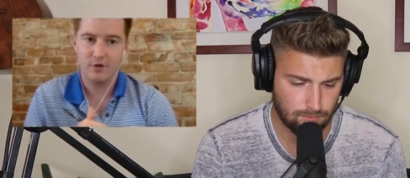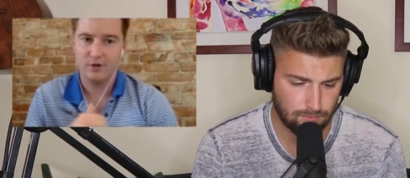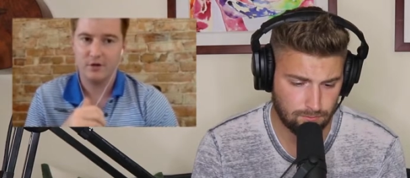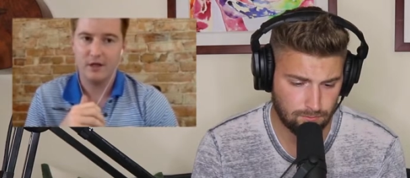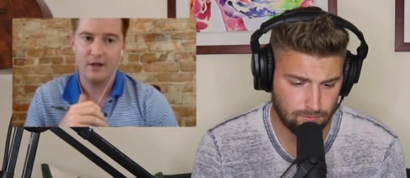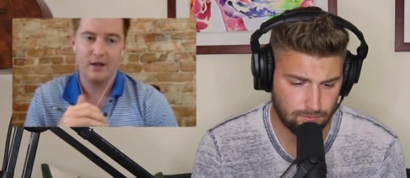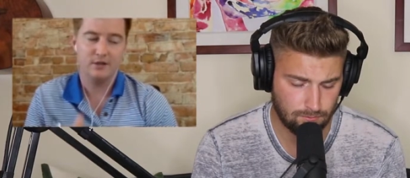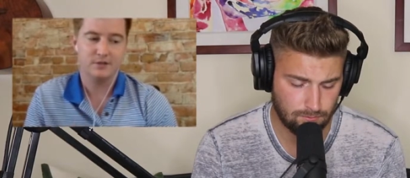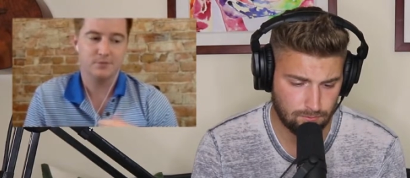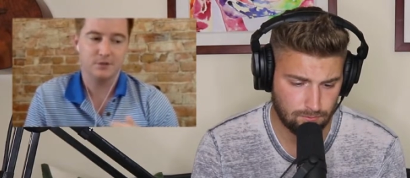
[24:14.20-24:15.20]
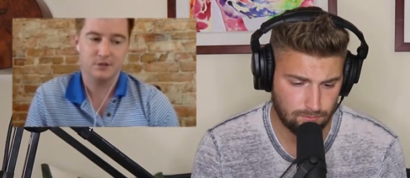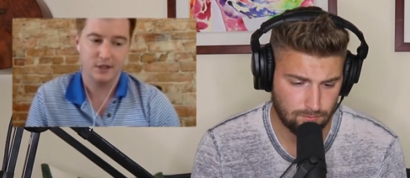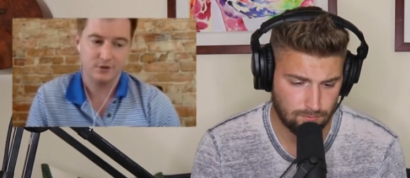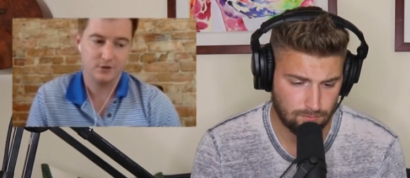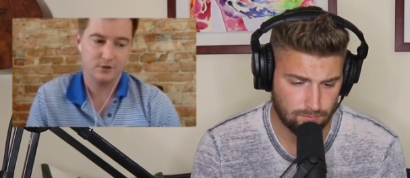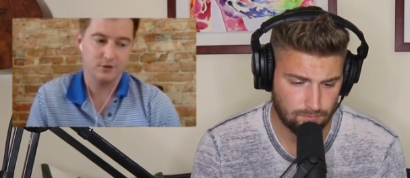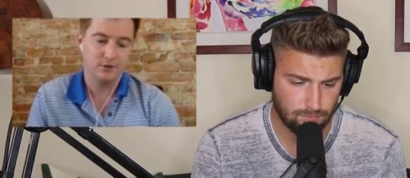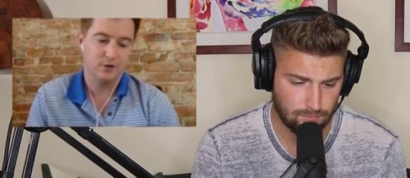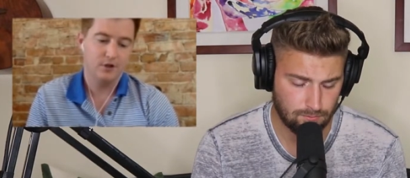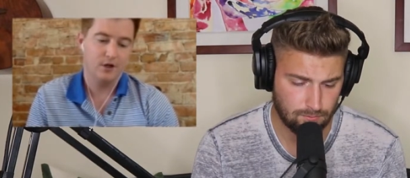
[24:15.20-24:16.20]
Speaker 1: never going to get any
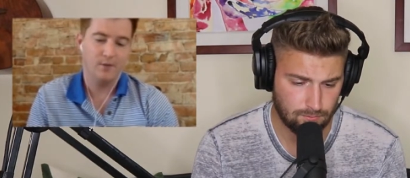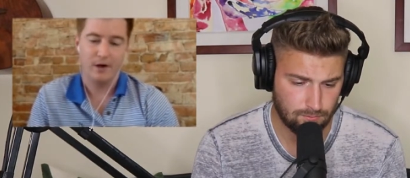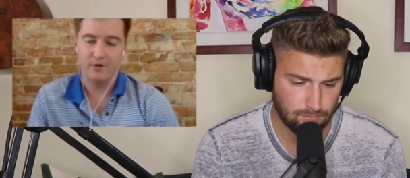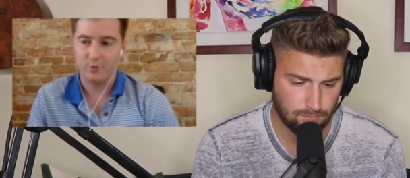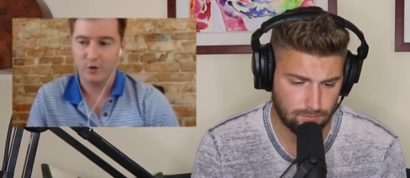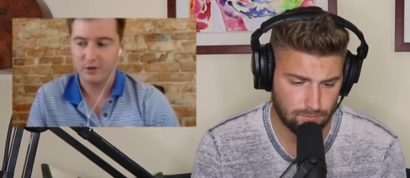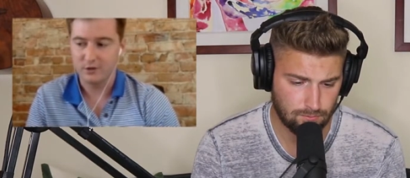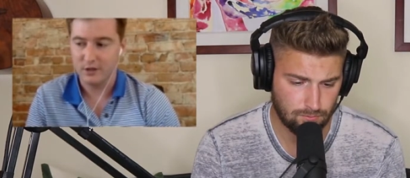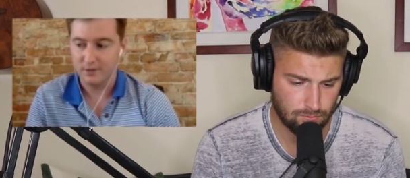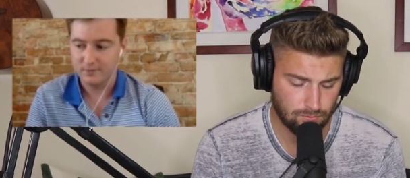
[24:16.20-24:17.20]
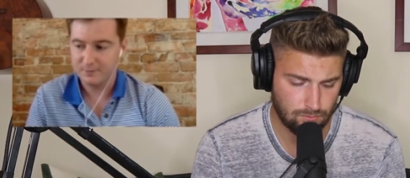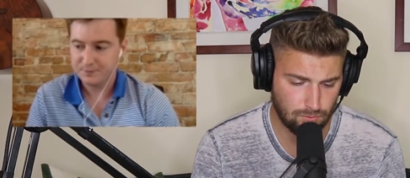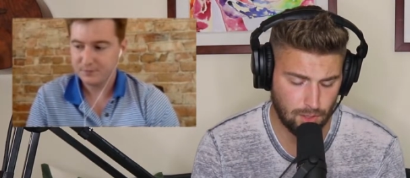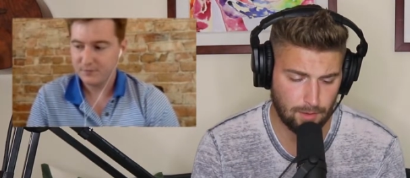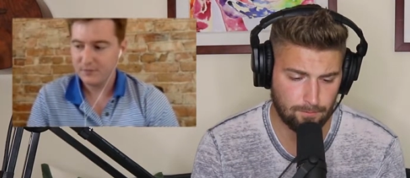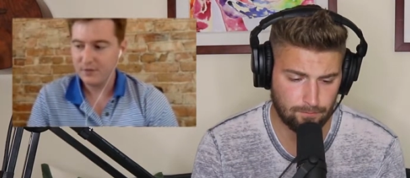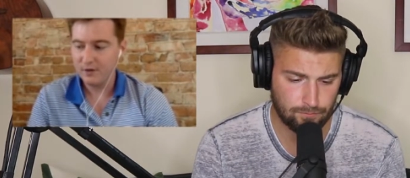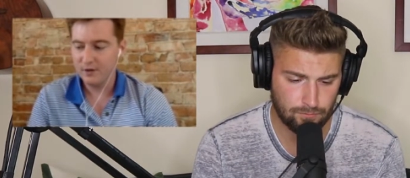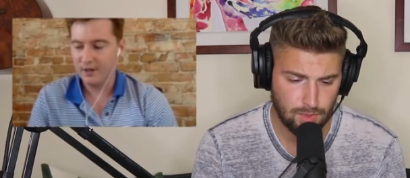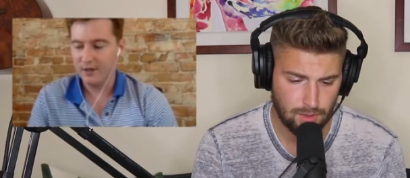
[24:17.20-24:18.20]
substantial amount of work done. Yeah,
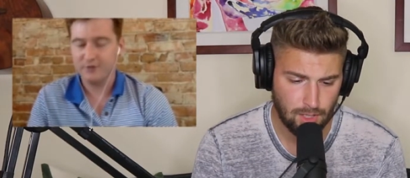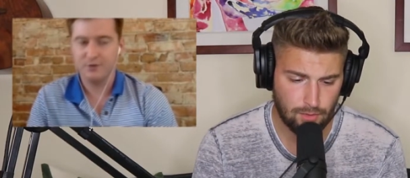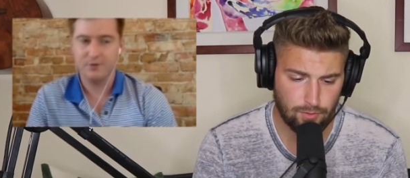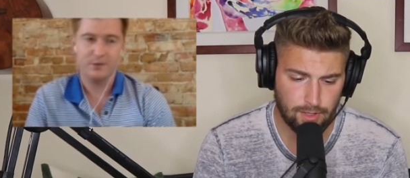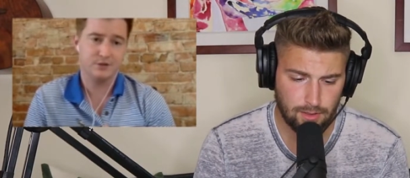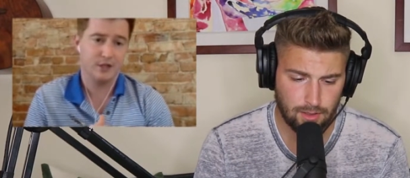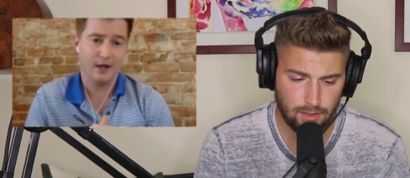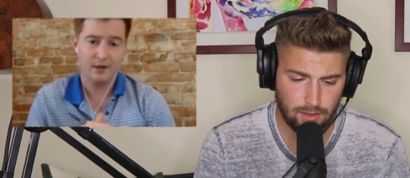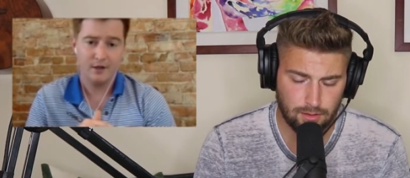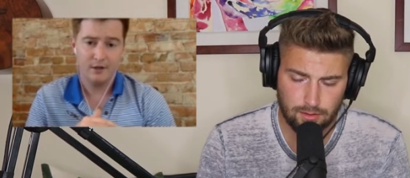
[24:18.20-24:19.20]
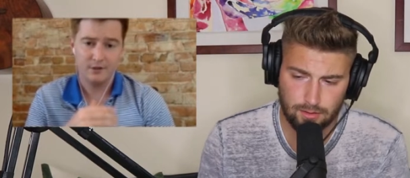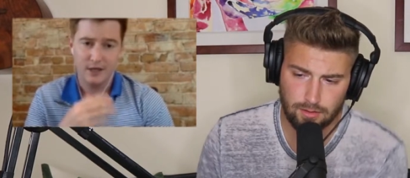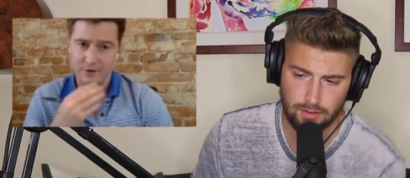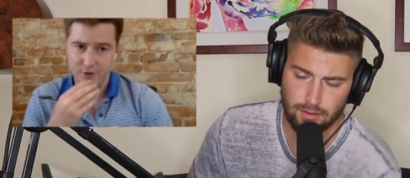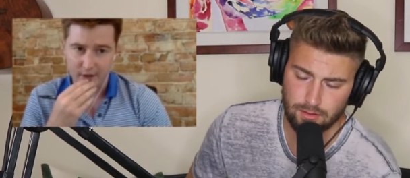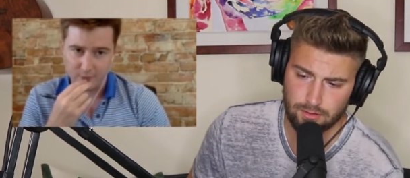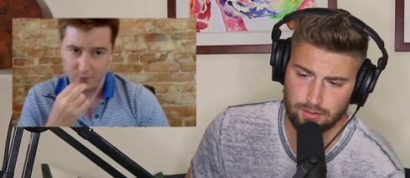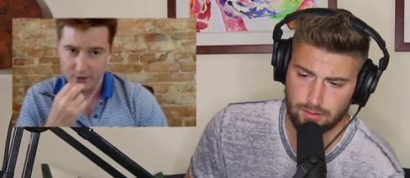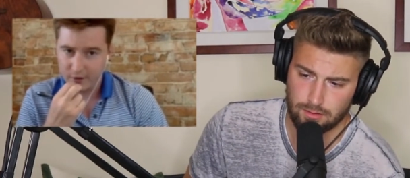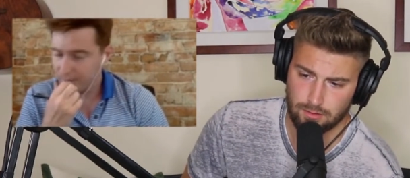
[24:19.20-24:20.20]
and I read a si-
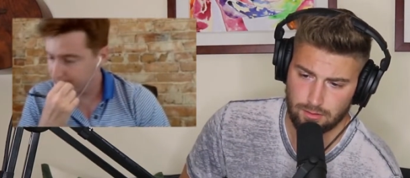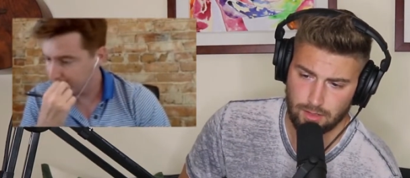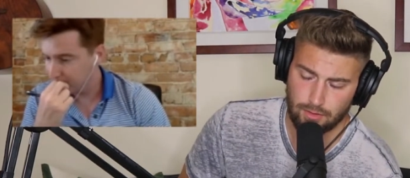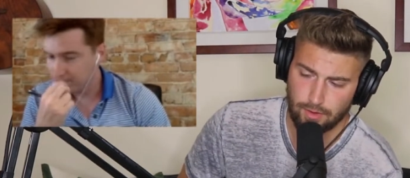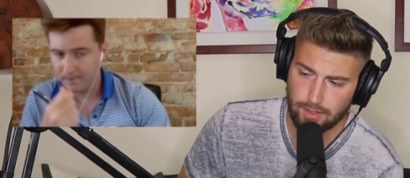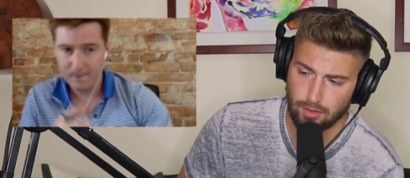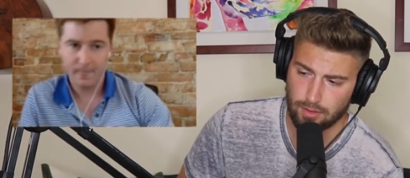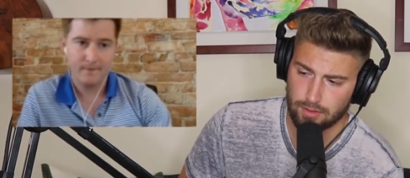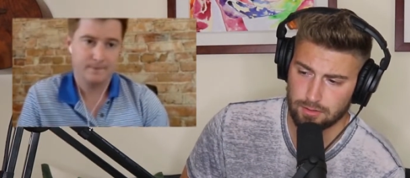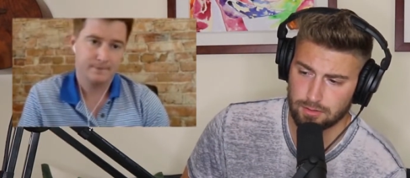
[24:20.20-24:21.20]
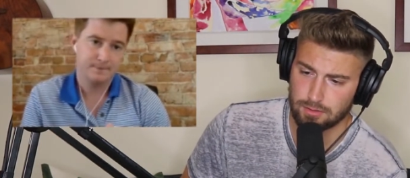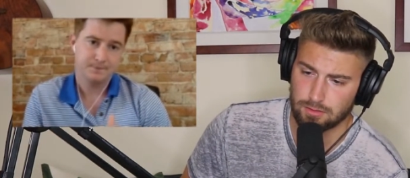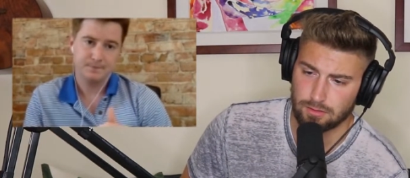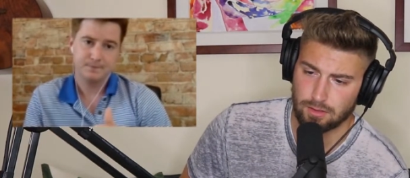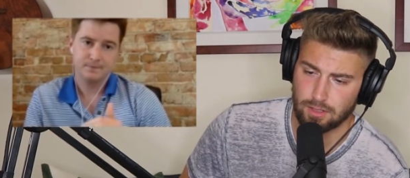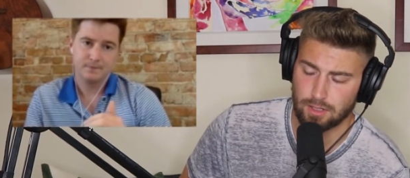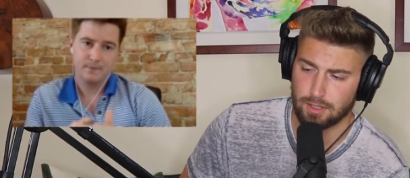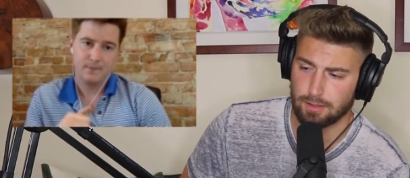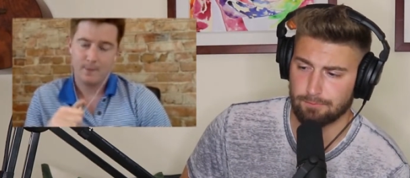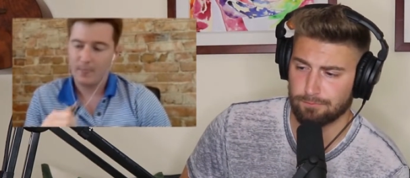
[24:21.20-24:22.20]
sidetracked
Speaker 2: work. I read an article
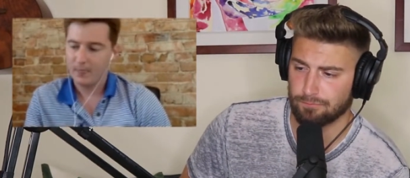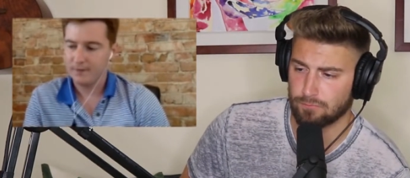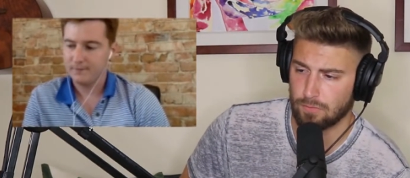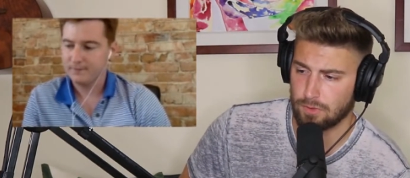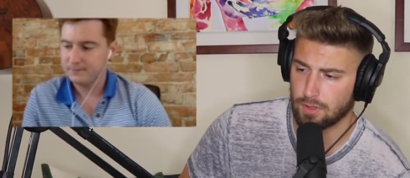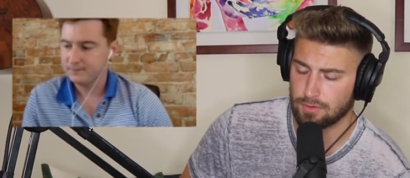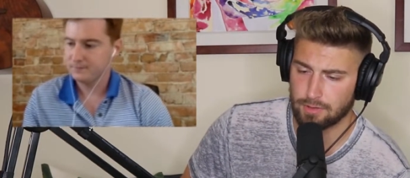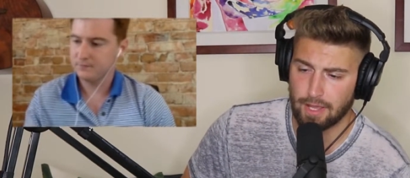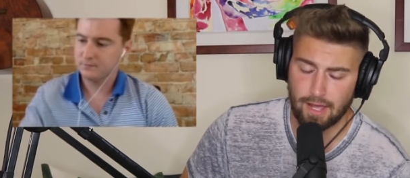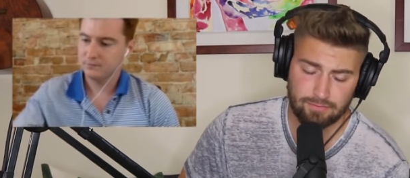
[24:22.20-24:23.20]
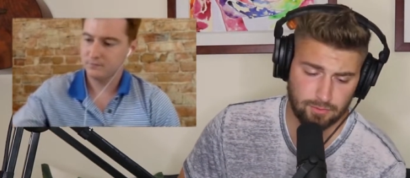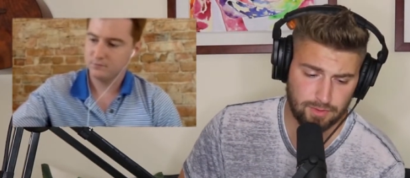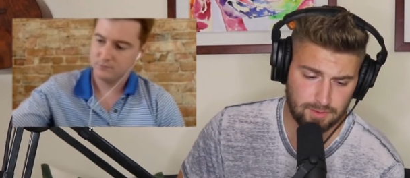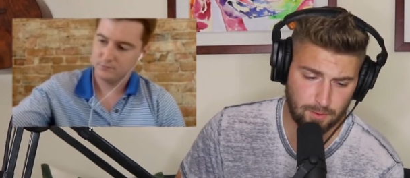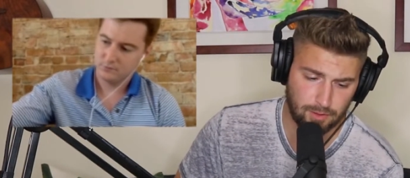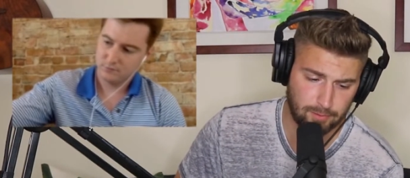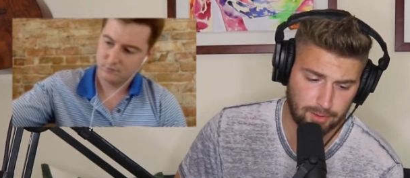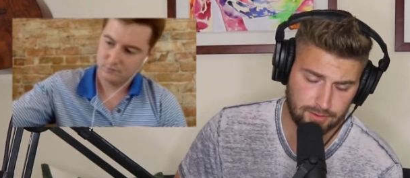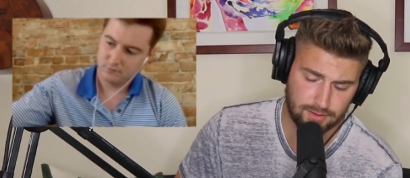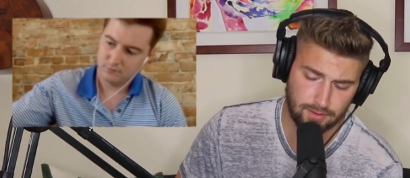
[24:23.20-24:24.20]
um, the other day after we had spoken
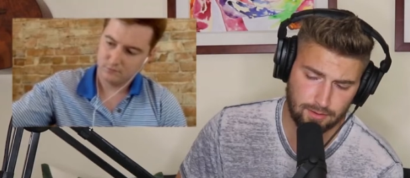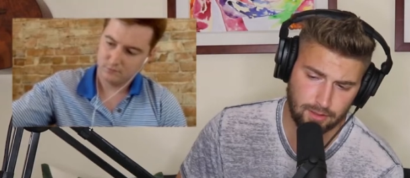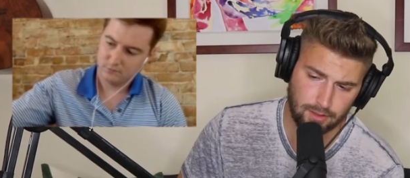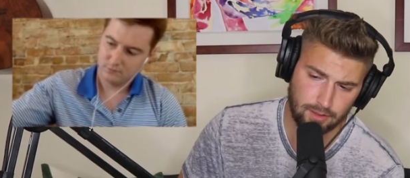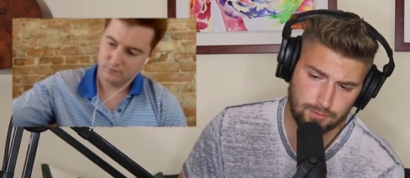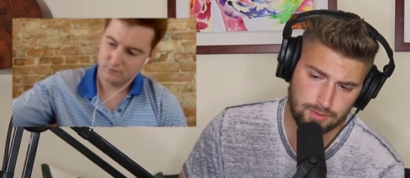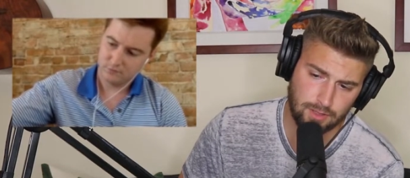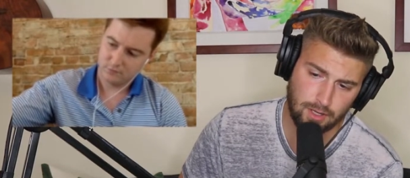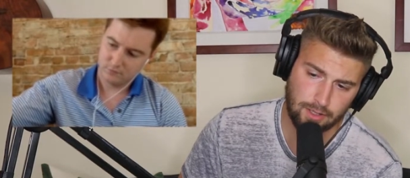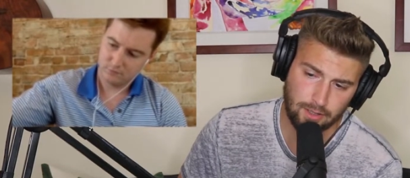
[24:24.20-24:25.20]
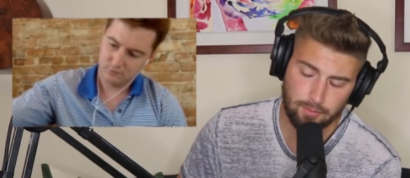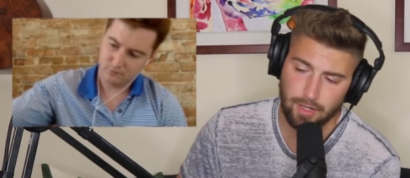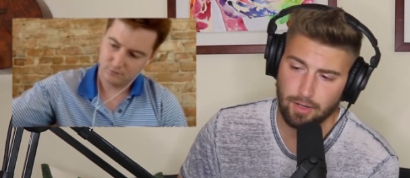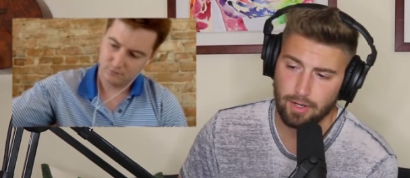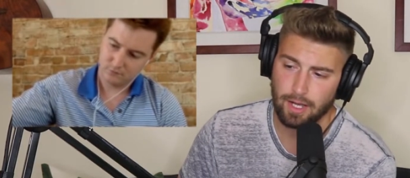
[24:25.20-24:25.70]
about this, I think, and it was talking about